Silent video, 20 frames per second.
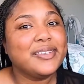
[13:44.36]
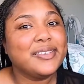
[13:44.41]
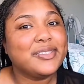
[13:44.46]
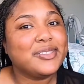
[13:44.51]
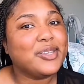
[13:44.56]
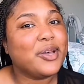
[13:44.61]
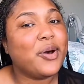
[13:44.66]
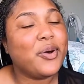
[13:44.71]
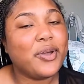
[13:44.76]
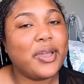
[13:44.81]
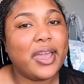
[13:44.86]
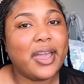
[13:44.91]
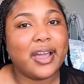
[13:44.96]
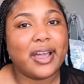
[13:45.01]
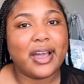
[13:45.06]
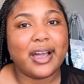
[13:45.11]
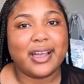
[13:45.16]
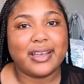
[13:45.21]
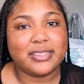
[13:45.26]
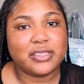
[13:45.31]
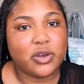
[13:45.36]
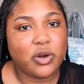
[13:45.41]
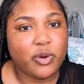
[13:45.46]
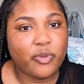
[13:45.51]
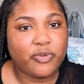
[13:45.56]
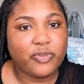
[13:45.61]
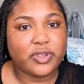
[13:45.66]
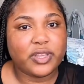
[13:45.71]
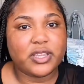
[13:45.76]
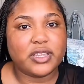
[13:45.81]
So, yeah, guys,
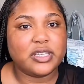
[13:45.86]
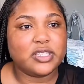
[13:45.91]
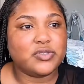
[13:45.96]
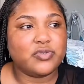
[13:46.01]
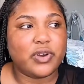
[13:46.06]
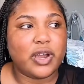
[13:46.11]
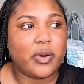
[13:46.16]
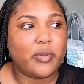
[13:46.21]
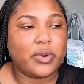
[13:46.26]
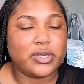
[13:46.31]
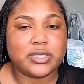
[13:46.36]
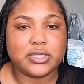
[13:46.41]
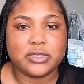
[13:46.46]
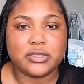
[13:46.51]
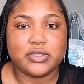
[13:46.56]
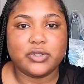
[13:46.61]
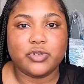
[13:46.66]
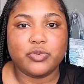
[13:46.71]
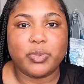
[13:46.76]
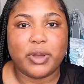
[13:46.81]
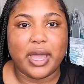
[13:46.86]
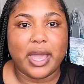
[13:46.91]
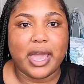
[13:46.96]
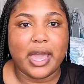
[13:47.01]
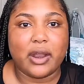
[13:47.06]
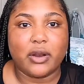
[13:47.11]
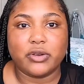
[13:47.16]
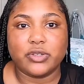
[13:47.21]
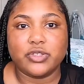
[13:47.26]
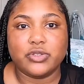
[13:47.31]
hopefully this rant wasn't too
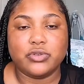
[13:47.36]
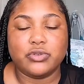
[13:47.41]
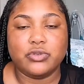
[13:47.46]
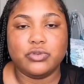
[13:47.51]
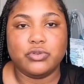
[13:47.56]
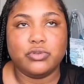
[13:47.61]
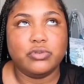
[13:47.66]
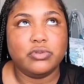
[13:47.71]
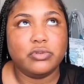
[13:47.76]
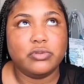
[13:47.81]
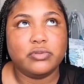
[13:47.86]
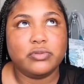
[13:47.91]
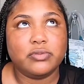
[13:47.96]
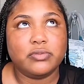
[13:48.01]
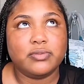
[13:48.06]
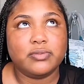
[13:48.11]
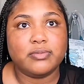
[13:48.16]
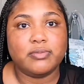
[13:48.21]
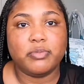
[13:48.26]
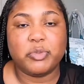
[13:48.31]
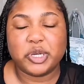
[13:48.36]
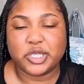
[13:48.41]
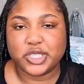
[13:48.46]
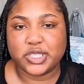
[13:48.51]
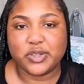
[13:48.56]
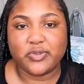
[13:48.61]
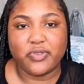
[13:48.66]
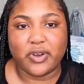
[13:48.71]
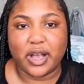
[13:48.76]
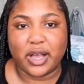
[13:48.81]
bad or too
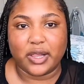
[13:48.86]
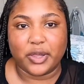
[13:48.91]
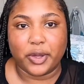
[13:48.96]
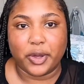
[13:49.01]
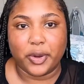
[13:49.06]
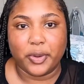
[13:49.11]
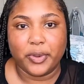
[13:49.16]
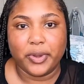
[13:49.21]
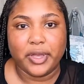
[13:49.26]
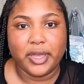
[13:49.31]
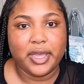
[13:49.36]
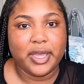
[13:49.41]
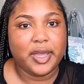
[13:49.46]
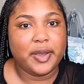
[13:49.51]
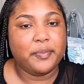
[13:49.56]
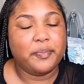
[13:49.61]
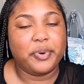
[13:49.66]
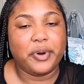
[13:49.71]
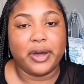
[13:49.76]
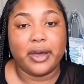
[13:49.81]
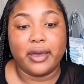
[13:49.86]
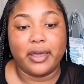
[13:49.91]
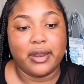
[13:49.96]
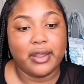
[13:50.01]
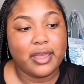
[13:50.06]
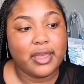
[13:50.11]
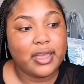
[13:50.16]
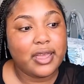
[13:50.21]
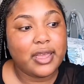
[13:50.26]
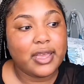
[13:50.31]
much to follow. But
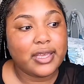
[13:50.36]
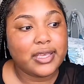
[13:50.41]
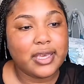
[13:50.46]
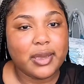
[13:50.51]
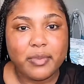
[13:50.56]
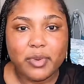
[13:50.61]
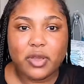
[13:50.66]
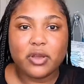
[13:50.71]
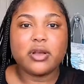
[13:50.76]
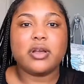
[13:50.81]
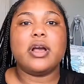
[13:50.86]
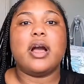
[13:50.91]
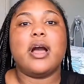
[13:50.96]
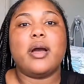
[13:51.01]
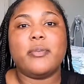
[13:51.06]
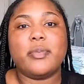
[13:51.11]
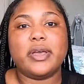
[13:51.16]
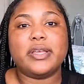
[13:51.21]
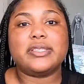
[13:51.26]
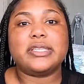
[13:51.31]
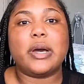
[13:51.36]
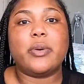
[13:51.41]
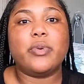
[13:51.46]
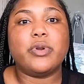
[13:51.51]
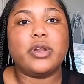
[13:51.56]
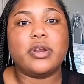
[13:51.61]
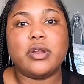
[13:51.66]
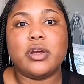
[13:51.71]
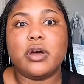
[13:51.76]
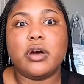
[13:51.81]
give me your comments. I
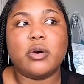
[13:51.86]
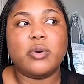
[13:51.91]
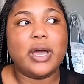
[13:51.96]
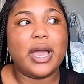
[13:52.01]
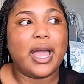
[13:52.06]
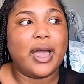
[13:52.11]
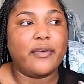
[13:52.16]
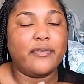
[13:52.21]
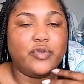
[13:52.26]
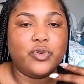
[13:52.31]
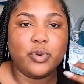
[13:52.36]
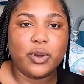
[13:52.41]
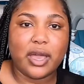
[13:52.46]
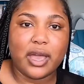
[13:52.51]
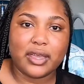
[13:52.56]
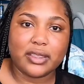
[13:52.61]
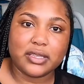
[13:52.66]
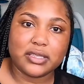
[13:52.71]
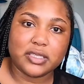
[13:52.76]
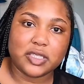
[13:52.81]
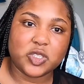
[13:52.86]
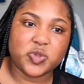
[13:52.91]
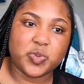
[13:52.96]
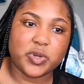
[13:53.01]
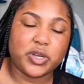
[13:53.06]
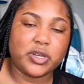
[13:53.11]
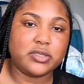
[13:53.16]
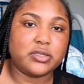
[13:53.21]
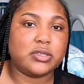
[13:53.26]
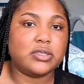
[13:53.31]
want to know have you had these
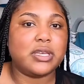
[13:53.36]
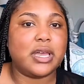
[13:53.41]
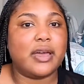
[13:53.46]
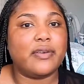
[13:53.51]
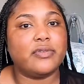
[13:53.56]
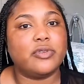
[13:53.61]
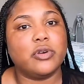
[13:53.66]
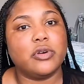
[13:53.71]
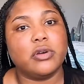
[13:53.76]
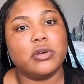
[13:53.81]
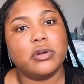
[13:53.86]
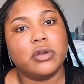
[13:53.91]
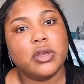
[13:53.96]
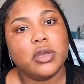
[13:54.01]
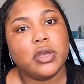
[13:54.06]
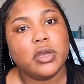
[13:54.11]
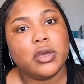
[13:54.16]
experiences? Have your